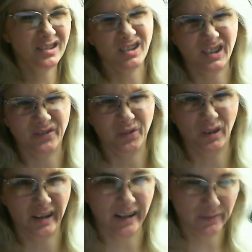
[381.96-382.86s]
look at the
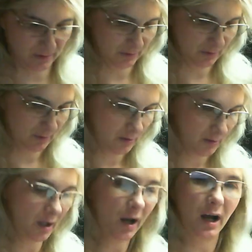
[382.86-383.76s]
photographs.
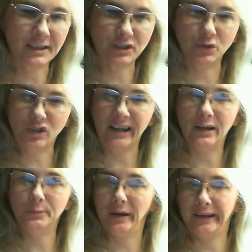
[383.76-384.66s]
Also, check
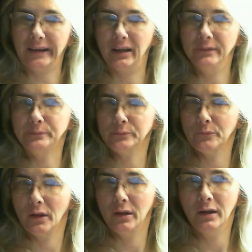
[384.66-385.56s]
out my
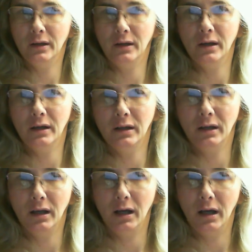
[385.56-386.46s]

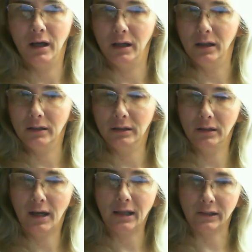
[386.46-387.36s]

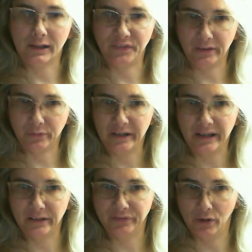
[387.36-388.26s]
holographic
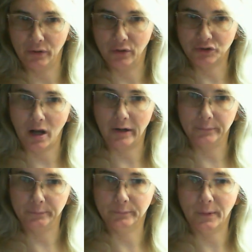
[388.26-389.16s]
3D photos
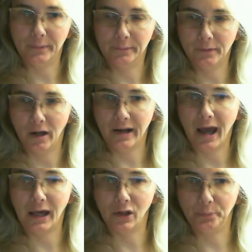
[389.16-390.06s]
on
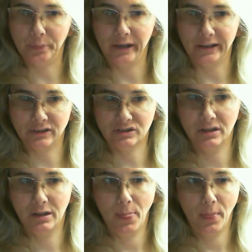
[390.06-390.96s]
HoloPix.
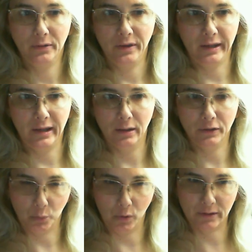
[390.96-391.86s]

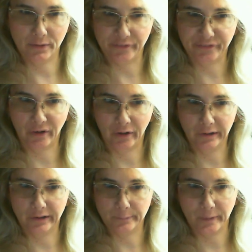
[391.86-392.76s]
The one of the
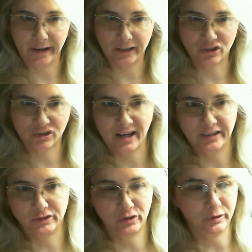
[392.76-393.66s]
fern in my
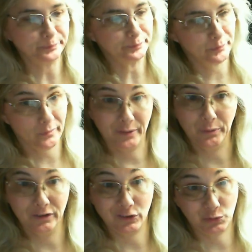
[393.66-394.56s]
exercise room. That
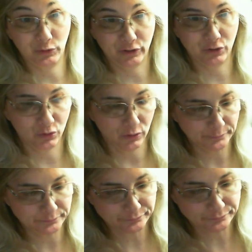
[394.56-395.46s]
one looks really cool.
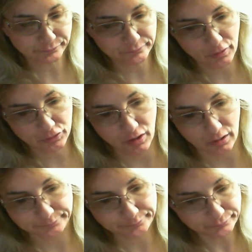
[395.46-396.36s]
So,